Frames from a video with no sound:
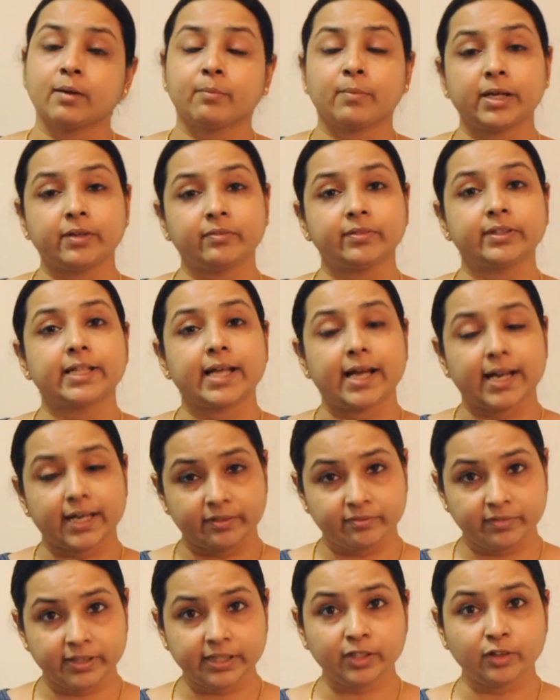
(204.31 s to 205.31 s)
But with the
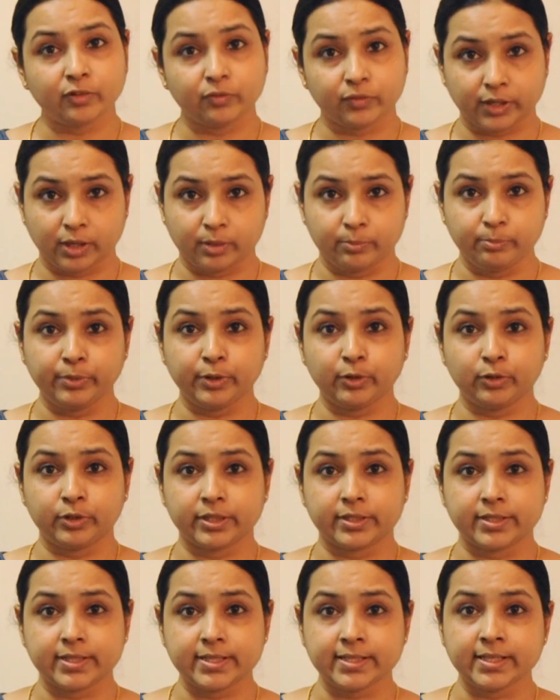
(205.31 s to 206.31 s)
advent of
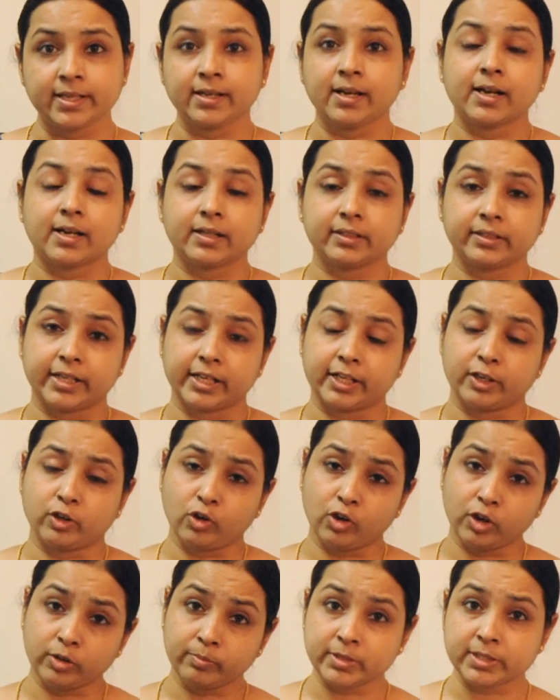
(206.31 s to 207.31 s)
computers and the
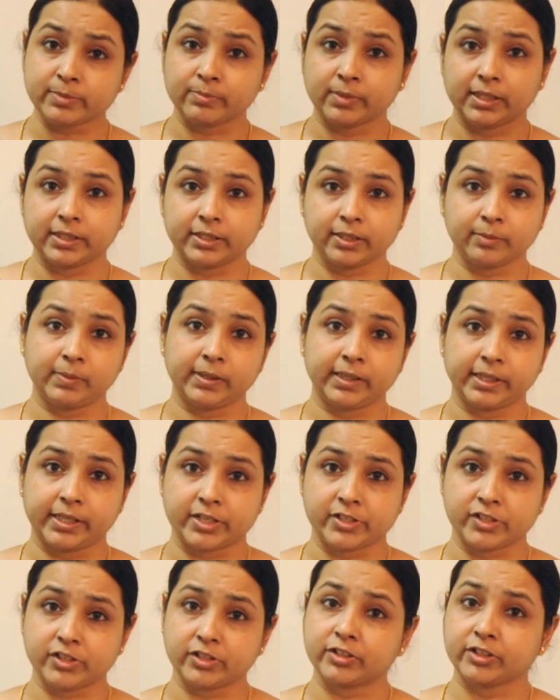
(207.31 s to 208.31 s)
enormous
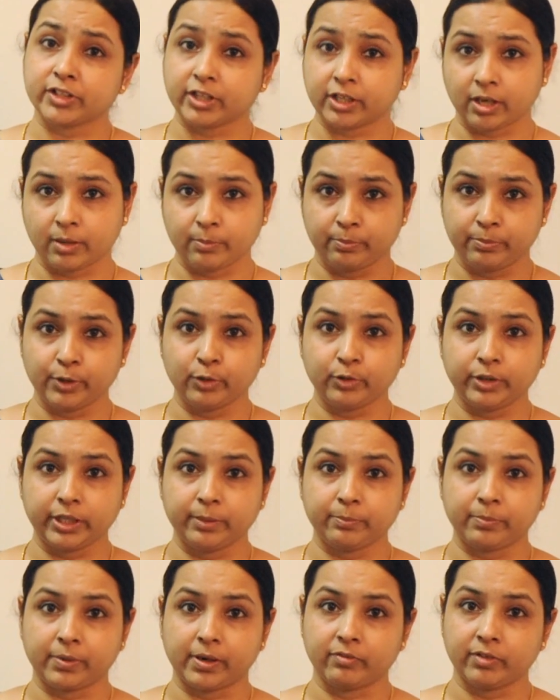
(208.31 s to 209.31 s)
multiplication in the
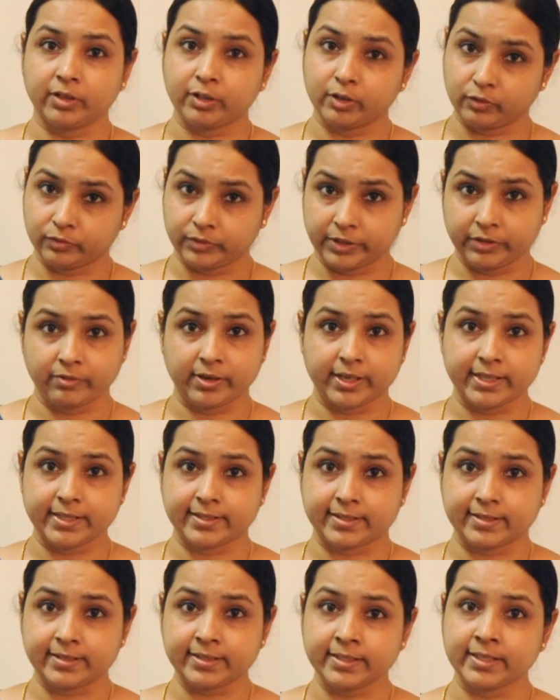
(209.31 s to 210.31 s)
computing power of
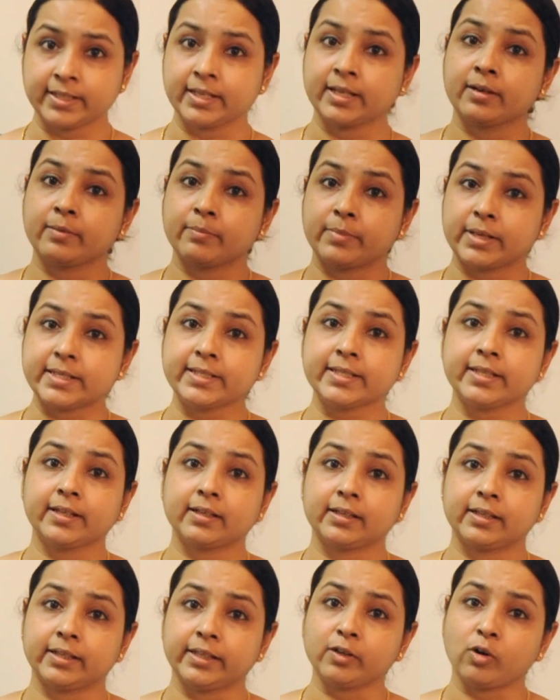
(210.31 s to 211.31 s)
devices,
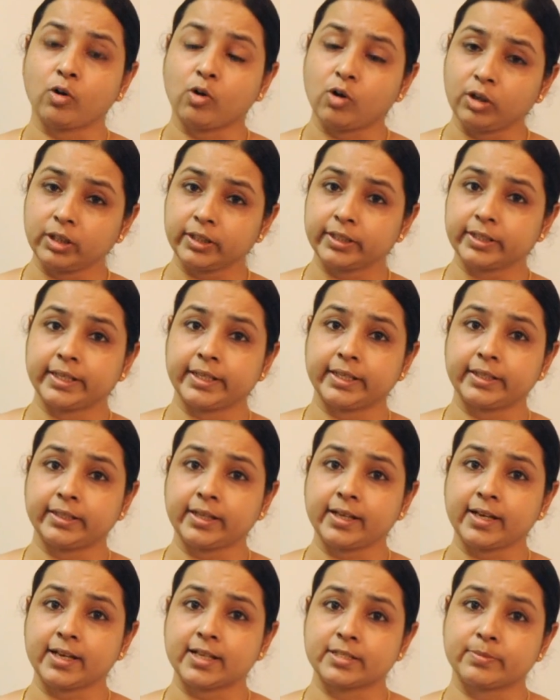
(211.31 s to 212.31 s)
basically all the
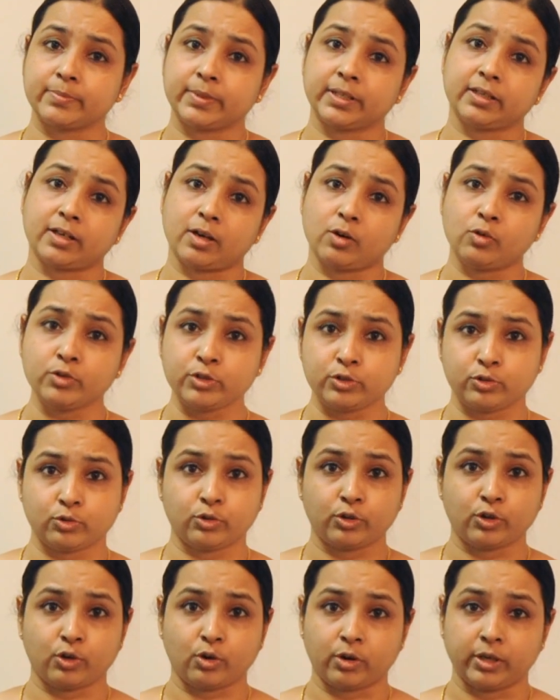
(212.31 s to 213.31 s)
data has been now
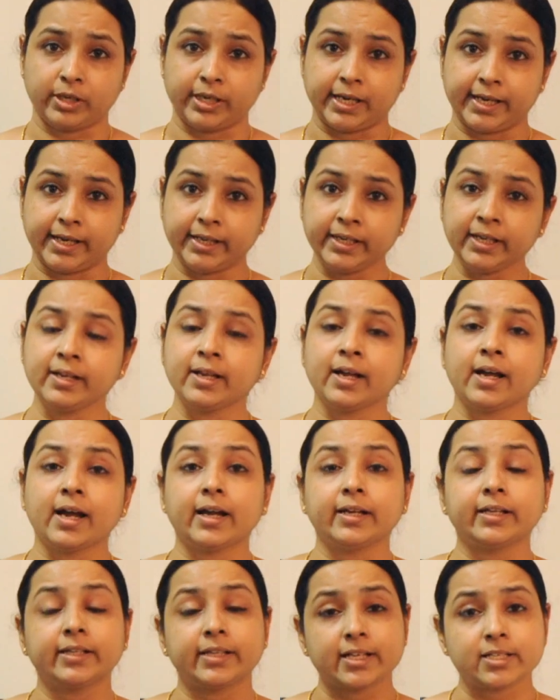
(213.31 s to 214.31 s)
stored online
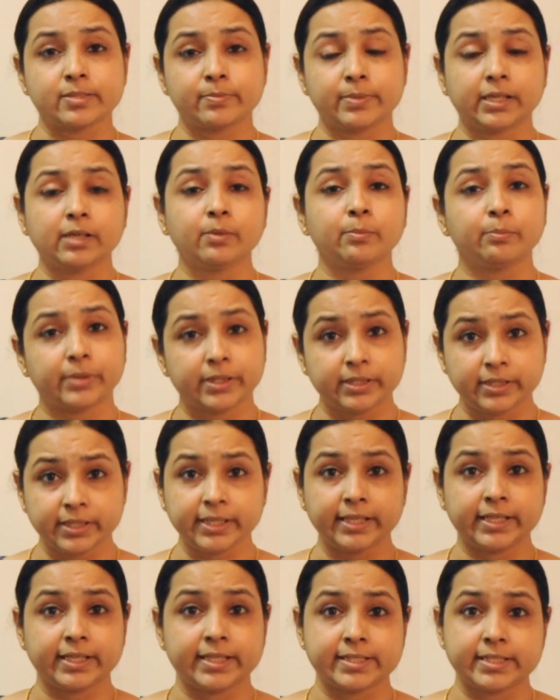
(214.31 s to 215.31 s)
and it has become
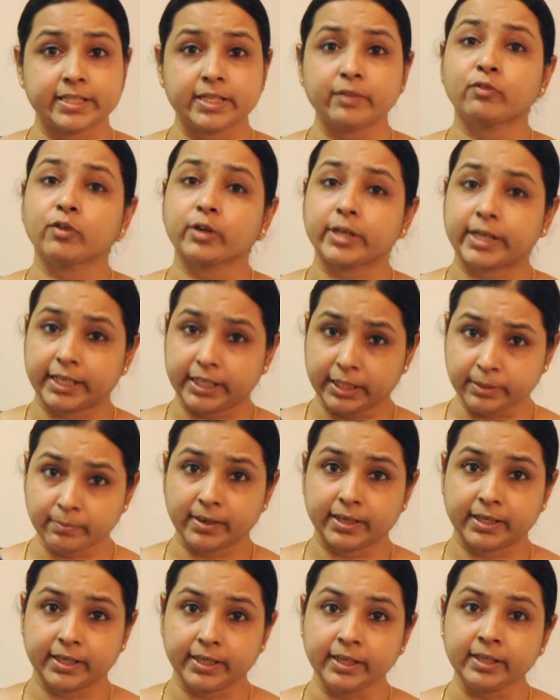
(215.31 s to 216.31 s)
pretty easy for
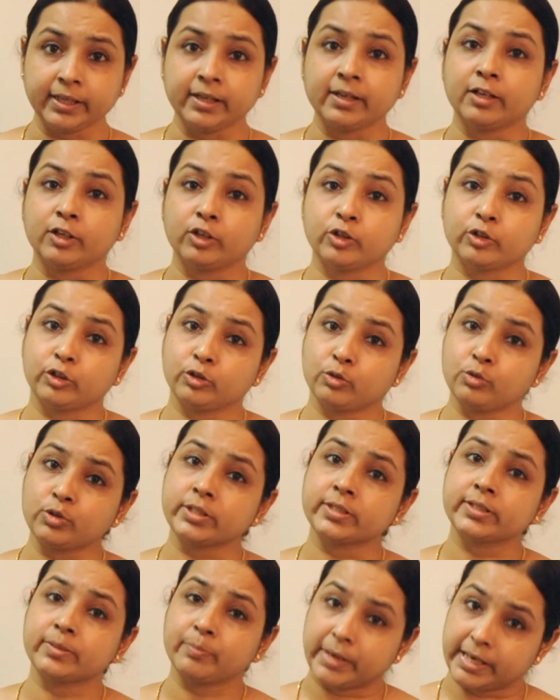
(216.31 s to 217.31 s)
anybody to
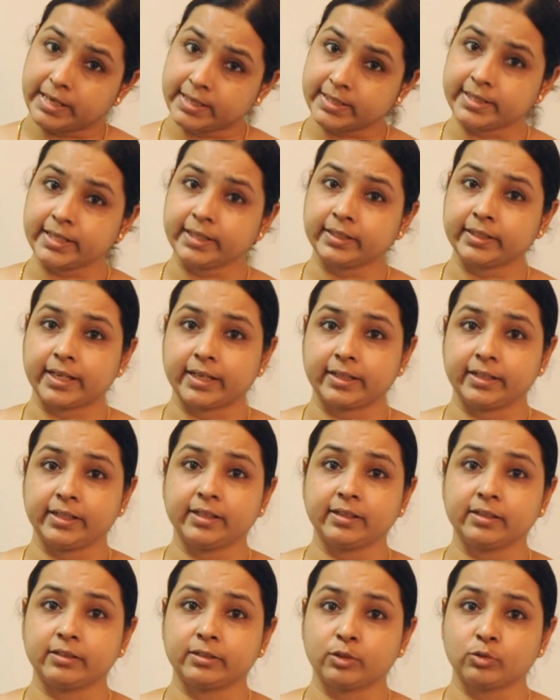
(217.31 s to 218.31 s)
use basic
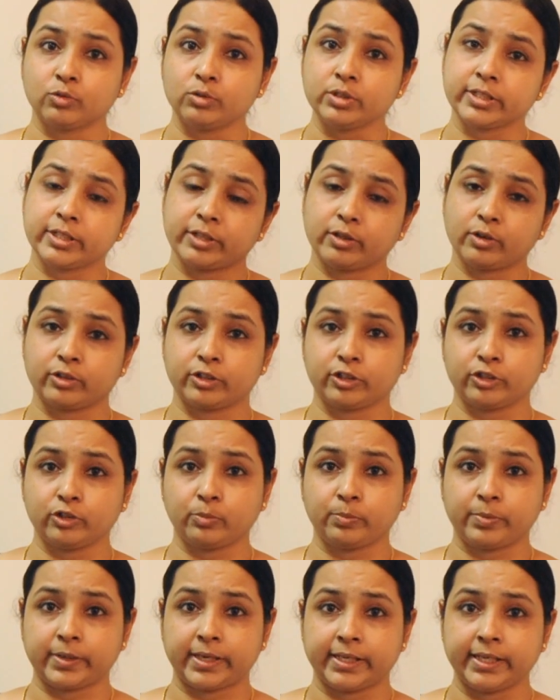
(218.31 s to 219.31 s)
technical tools in order
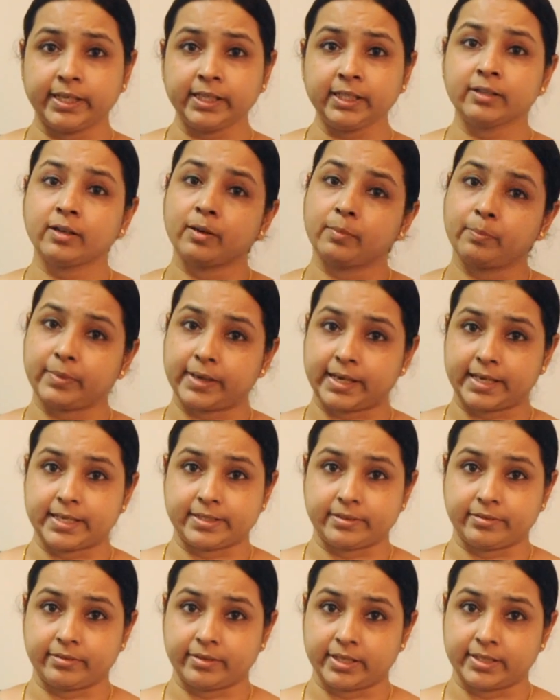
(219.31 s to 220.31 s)
to predict
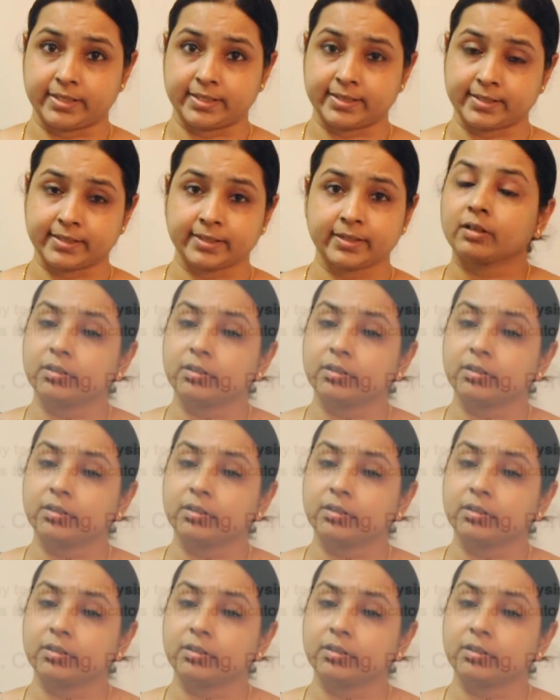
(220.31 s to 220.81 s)
price trends.